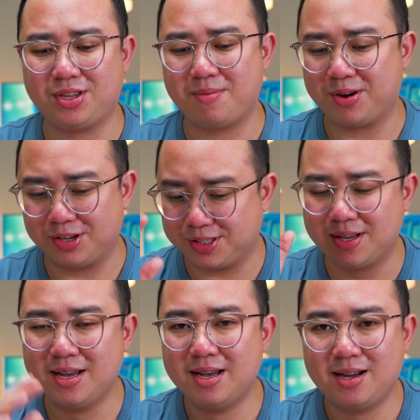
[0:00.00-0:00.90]
there, because
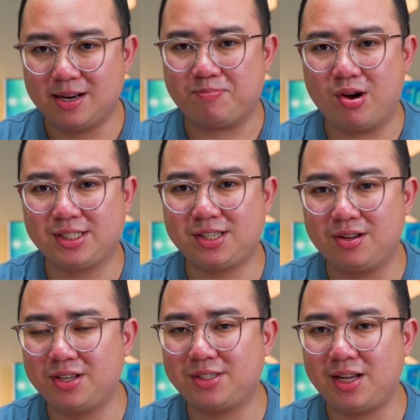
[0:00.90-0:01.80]
the processor
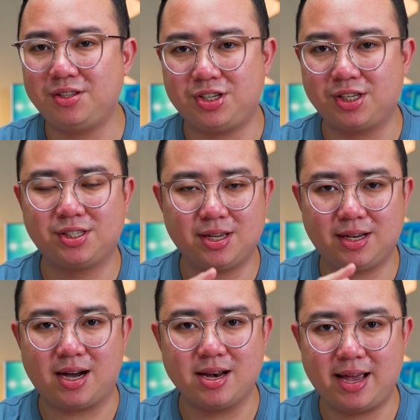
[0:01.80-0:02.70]
on this thing just
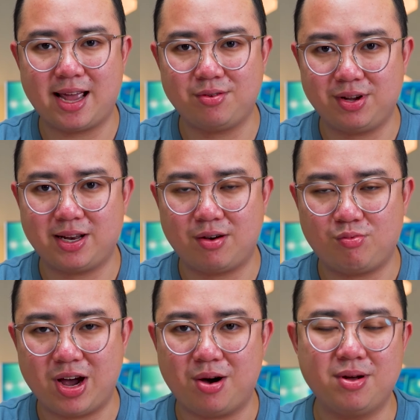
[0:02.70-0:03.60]
can't handle it that
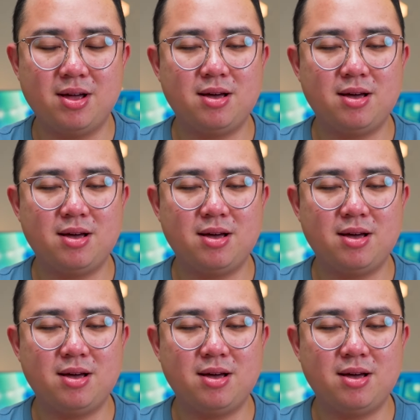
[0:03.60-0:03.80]
well.